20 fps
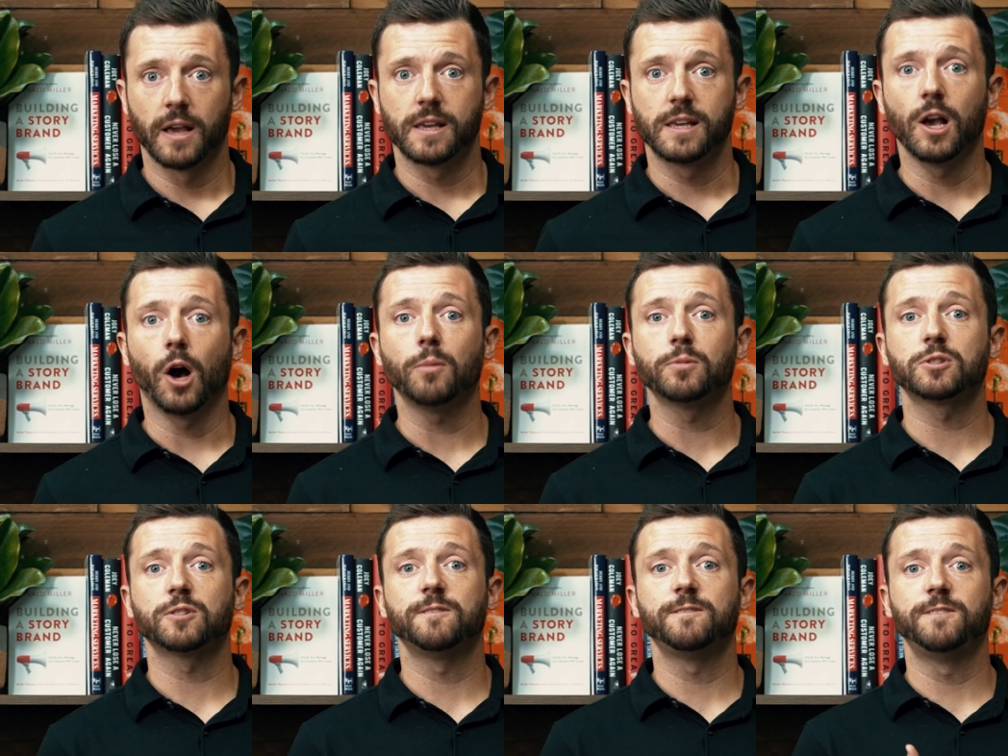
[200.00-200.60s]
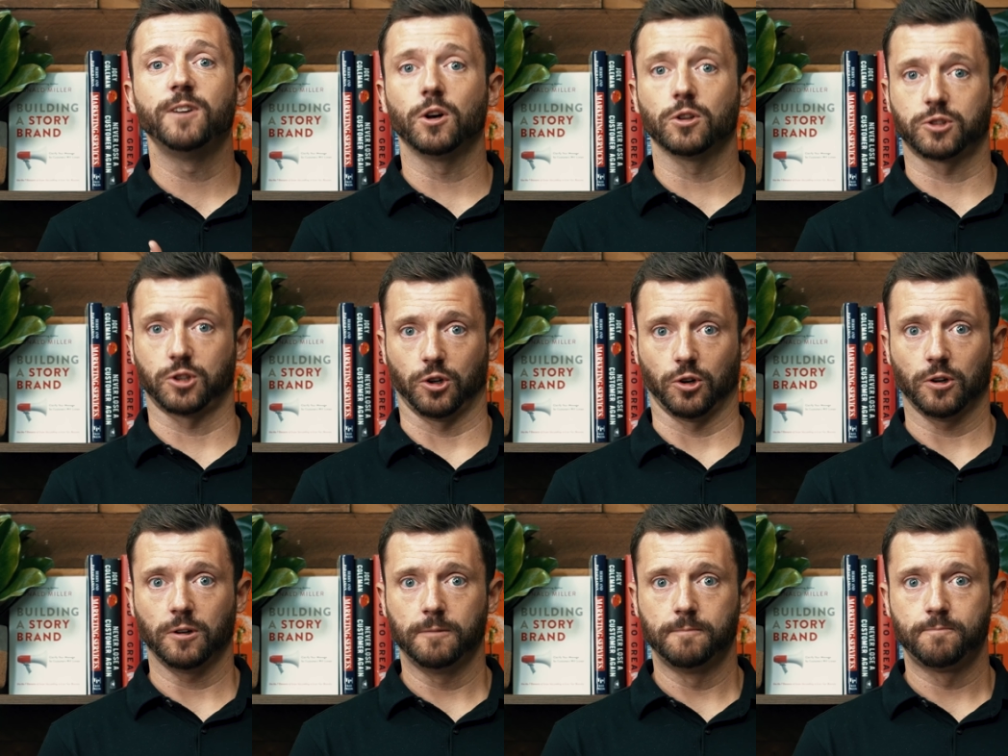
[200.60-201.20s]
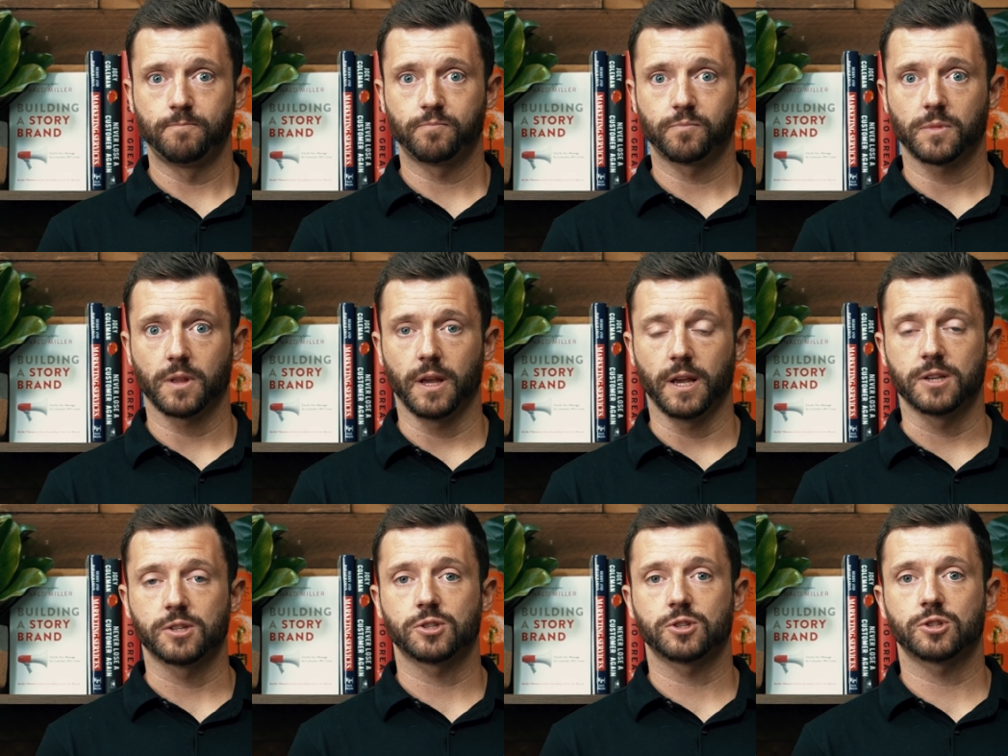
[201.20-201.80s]
Yelp's filter
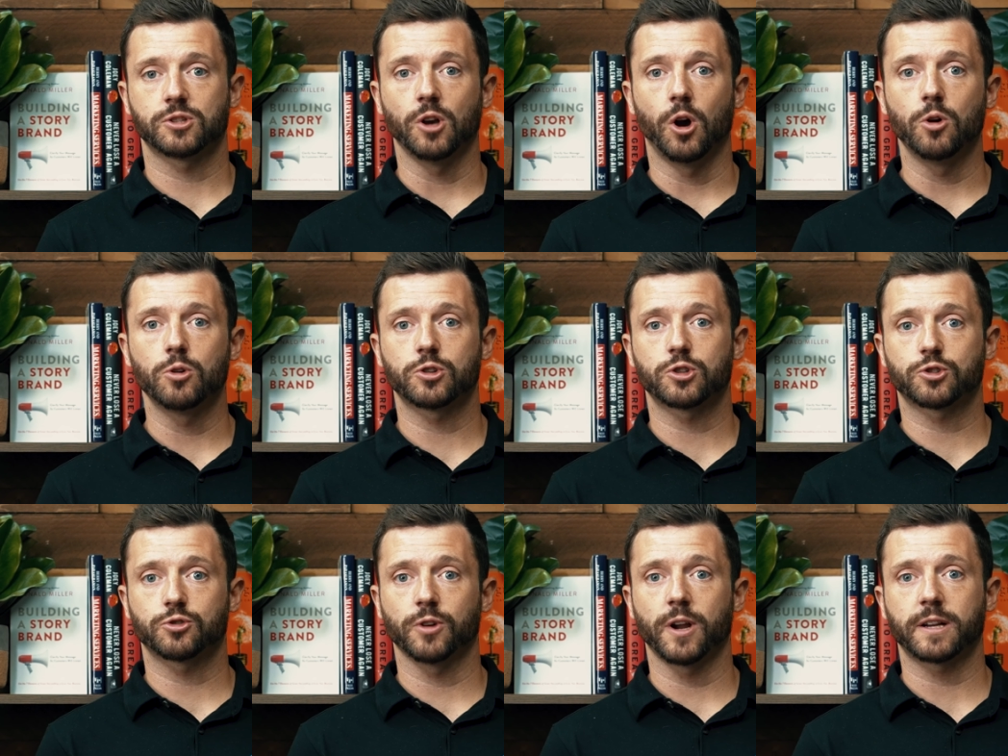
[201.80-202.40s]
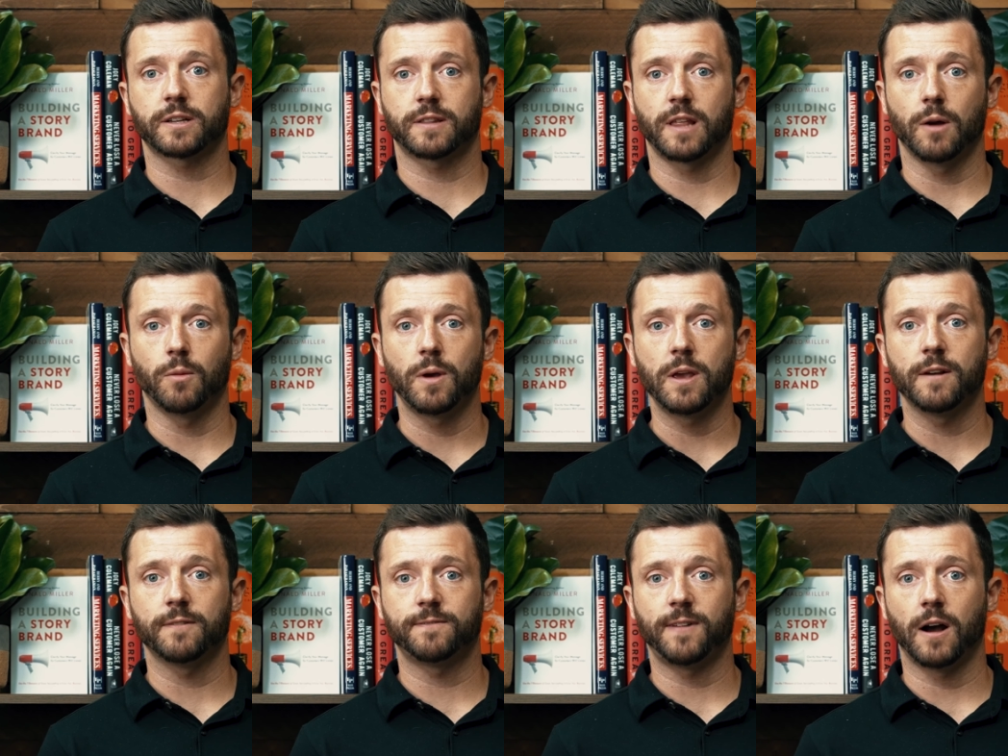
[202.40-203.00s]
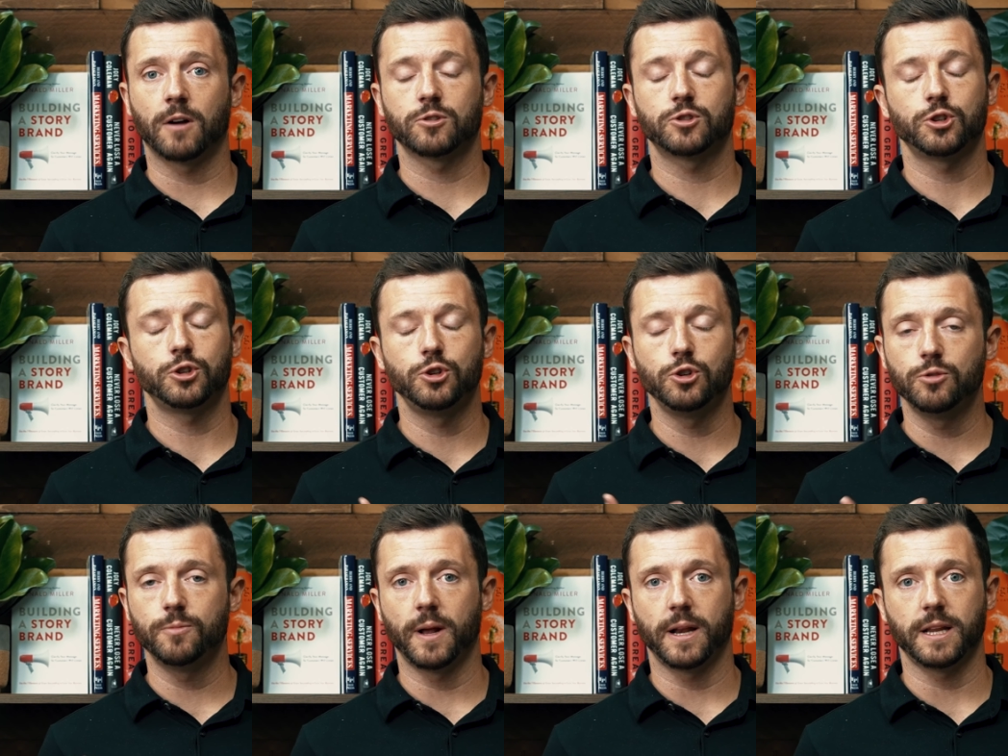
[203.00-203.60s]
is so strict that we have found
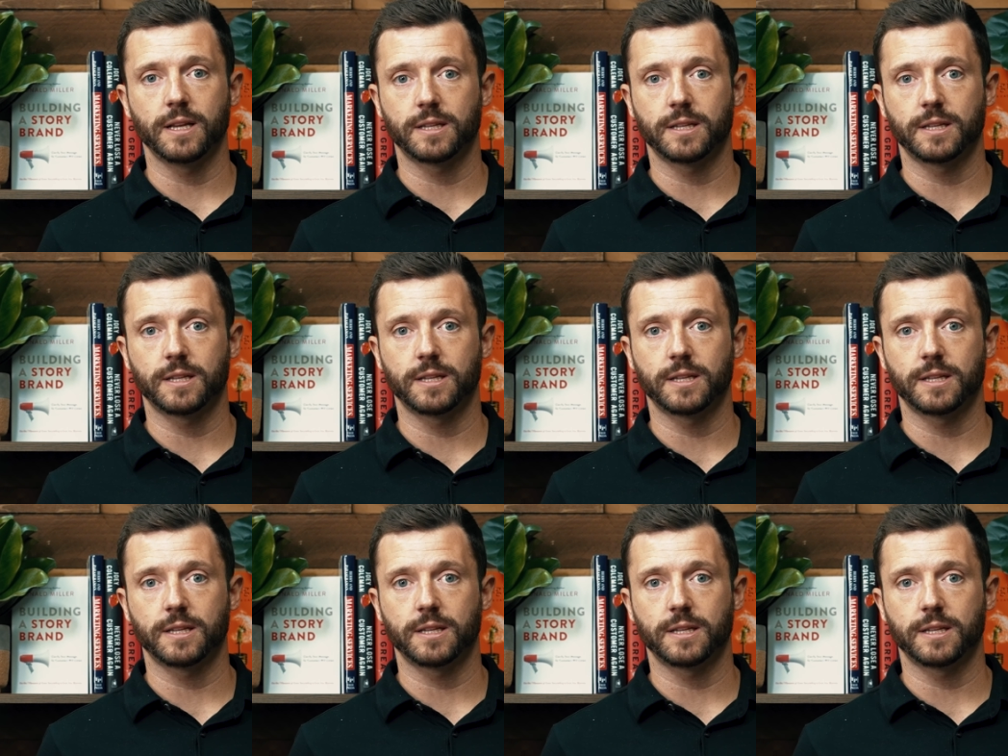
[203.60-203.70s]
too many